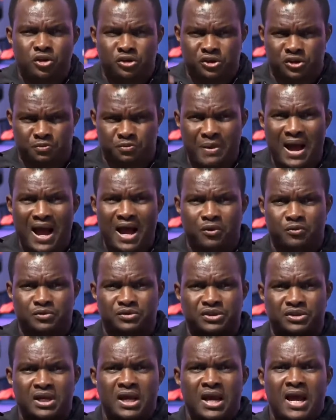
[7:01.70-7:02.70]
your
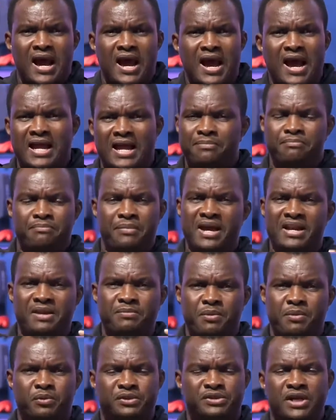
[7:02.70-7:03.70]
spouse. And
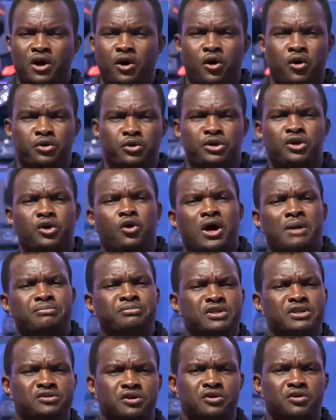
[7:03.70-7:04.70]
many people say, oh, you know,
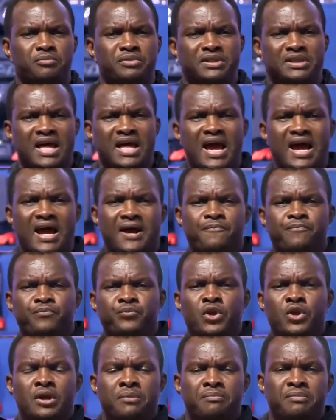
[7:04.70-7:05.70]
I'm just going to be there
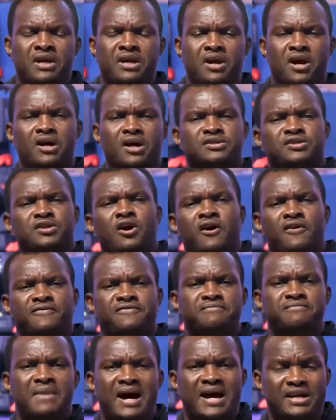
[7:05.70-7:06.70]
because
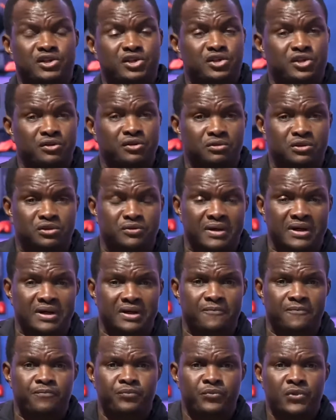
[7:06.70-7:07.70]
of my
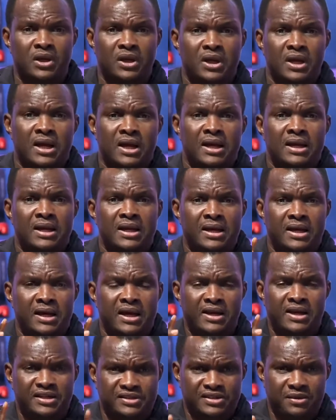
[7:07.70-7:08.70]
children.
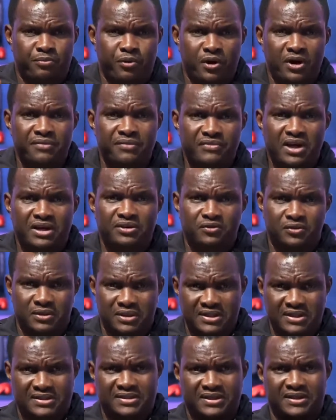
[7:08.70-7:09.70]
It is important that you
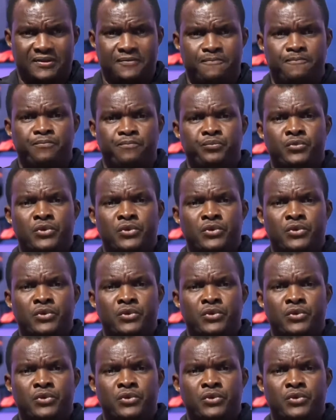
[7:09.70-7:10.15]
listen.